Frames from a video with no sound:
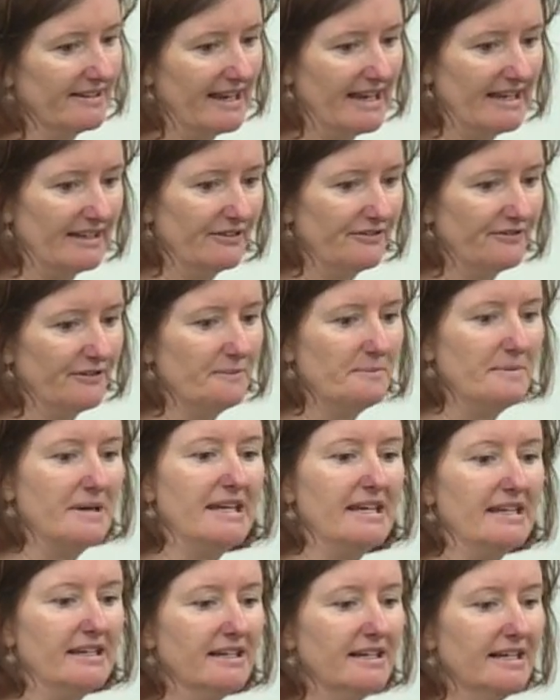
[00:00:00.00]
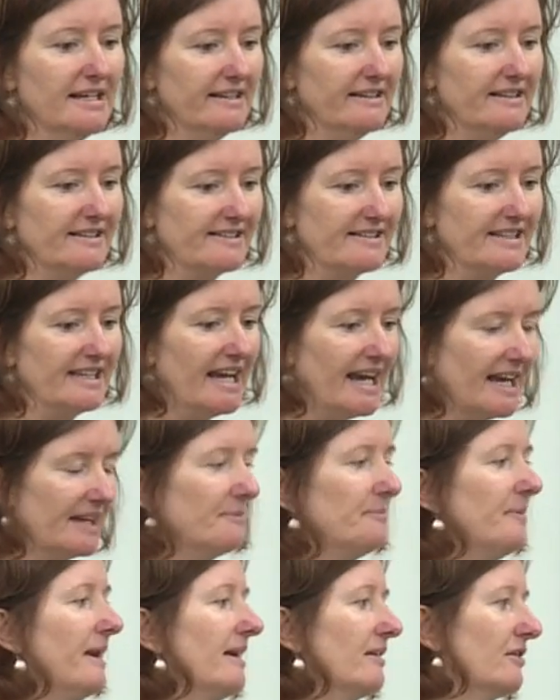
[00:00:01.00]
And for me, it's the
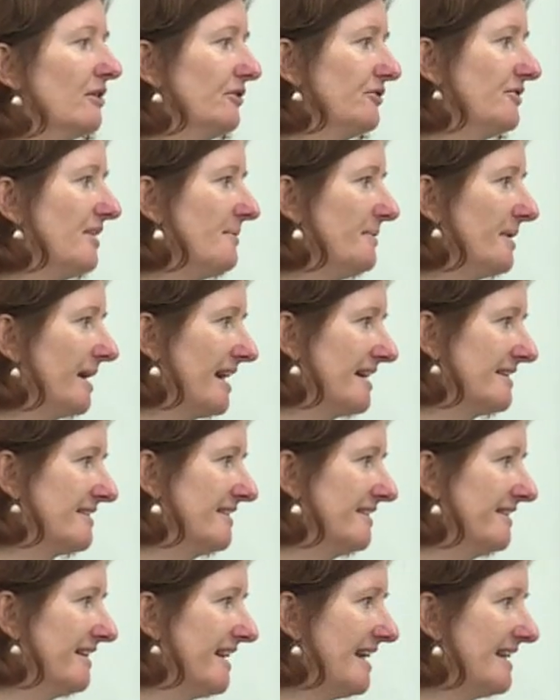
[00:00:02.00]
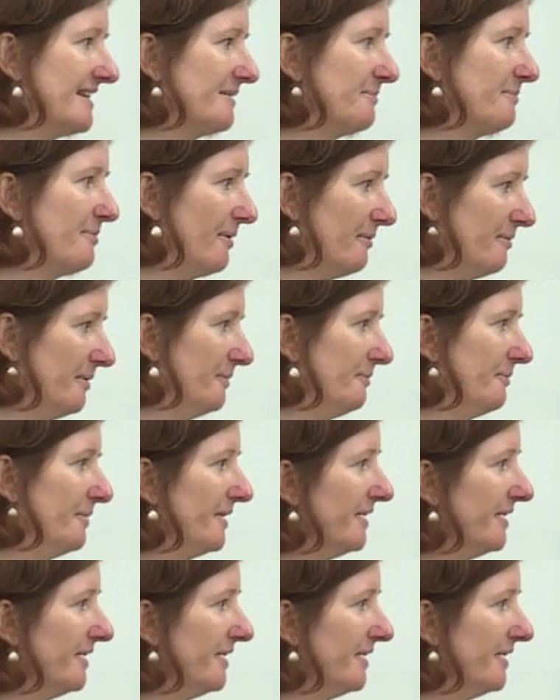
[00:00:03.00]
unbound glutamic acid that has a problem,